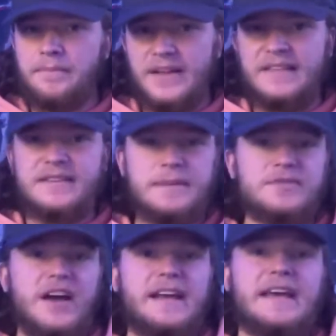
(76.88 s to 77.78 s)
it
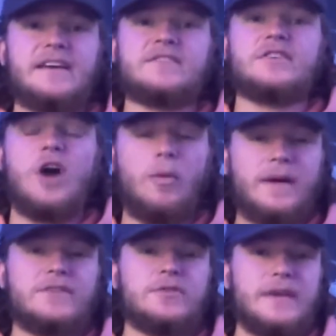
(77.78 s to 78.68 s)
seems like, is
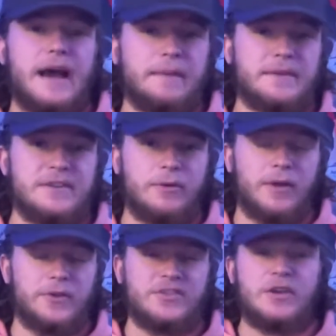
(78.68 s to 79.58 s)
going to the Edmonton
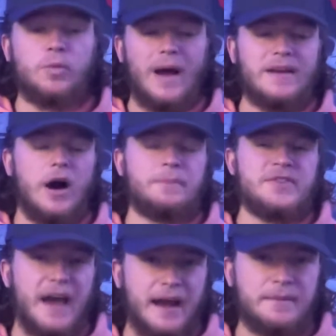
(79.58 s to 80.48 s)
Oilers. He went up
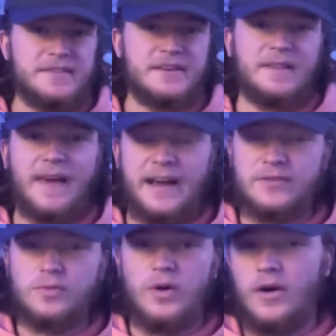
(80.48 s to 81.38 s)
to Edmonton
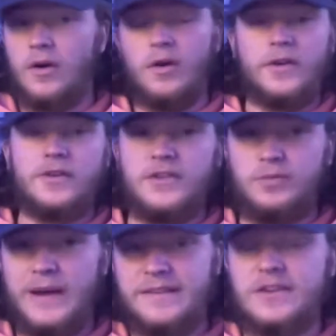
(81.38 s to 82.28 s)
earlier this
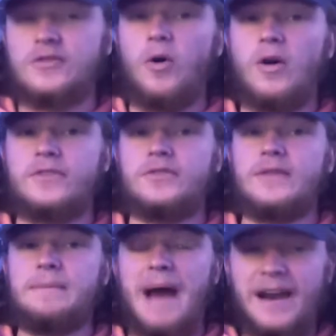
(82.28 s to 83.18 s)
week to talk to
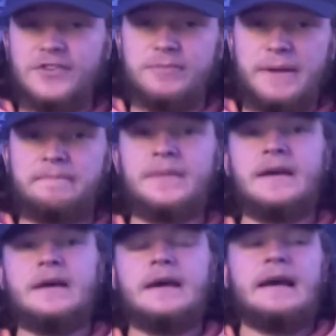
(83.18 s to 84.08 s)
the management,
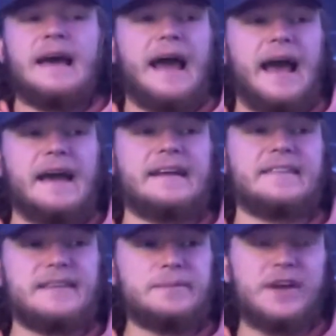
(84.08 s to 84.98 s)
and
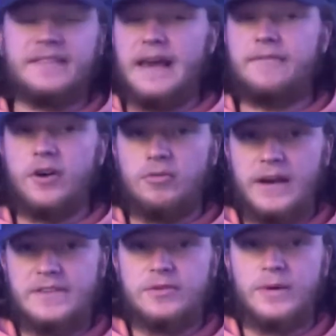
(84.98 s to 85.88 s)
it seems like they've
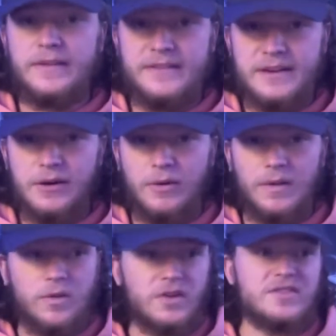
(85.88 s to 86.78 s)
agreed to a deal.
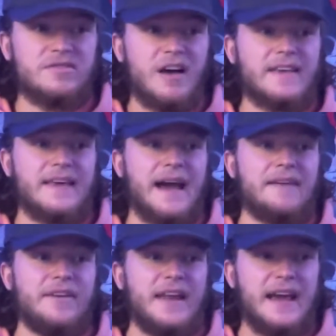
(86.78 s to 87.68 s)
It looks like they
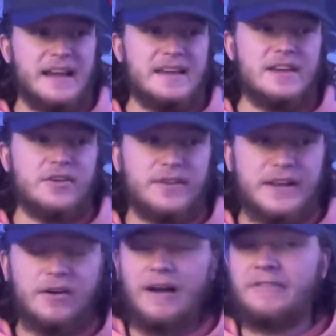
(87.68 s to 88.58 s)
have an 8-year
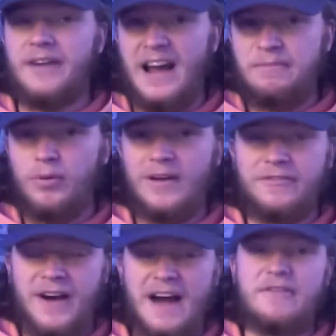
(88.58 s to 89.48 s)
deal at $5.5